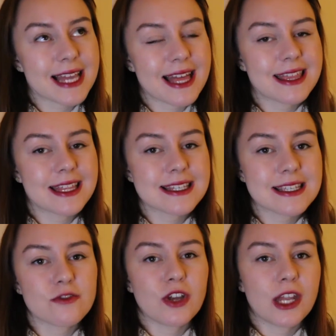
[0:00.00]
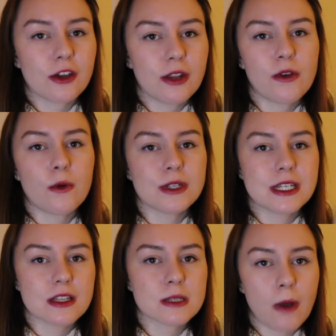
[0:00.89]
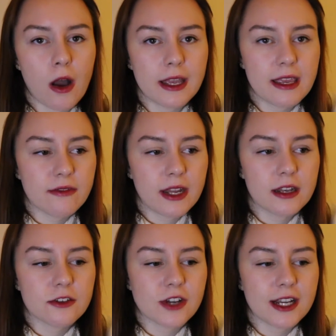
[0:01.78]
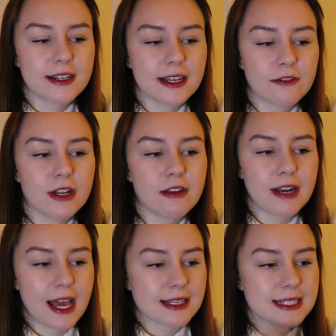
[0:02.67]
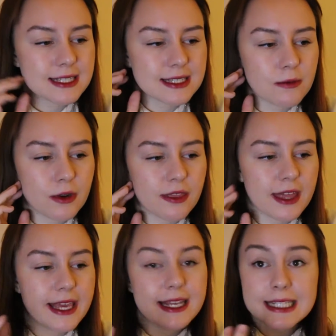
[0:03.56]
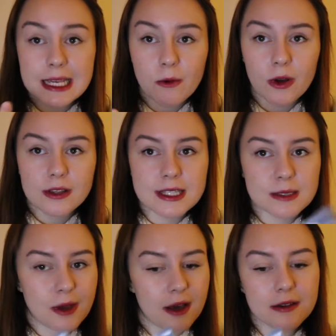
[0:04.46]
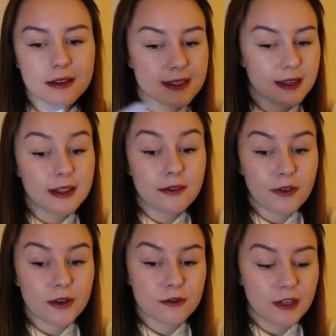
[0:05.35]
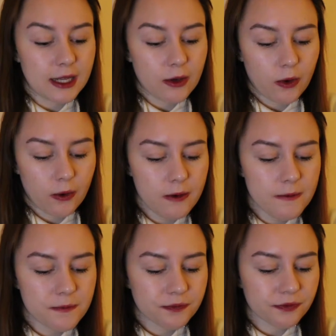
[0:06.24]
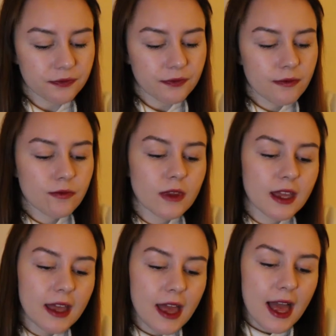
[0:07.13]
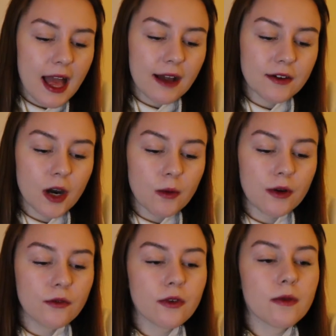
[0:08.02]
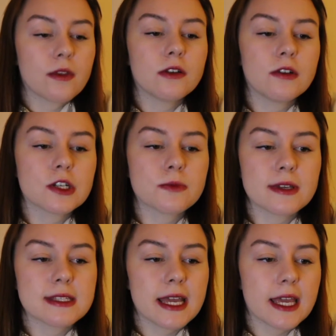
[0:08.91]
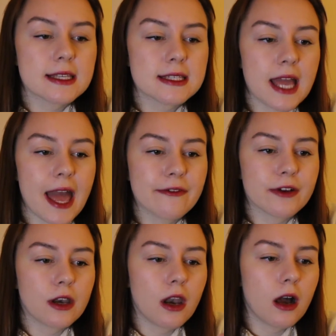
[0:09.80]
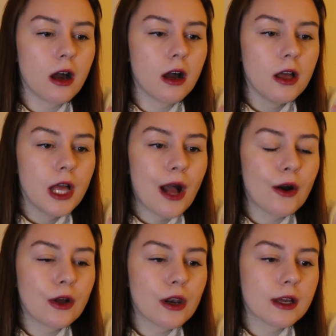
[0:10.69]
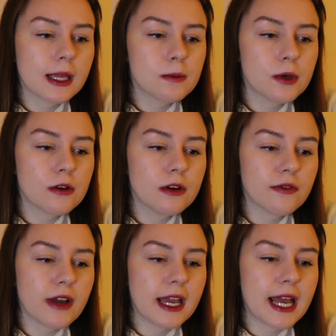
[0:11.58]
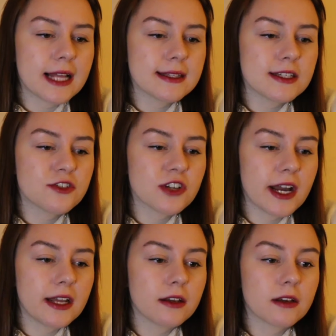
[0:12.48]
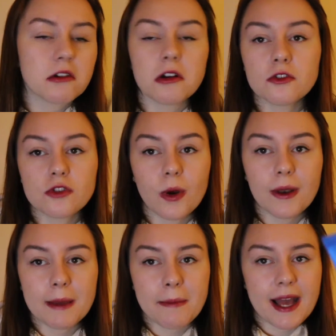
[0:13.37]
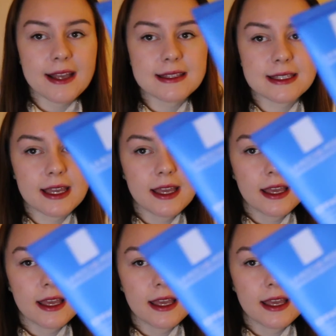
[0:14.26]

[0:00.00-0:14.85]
I think this is really good if you're wanting a spa evening and trying to like really relax. It's one of the heating ones as well, so that feels really cool. I've got one from the La Roche-Posay. It's the Epiclar Unclogging Purifying Anti-Shine Controlling Mask.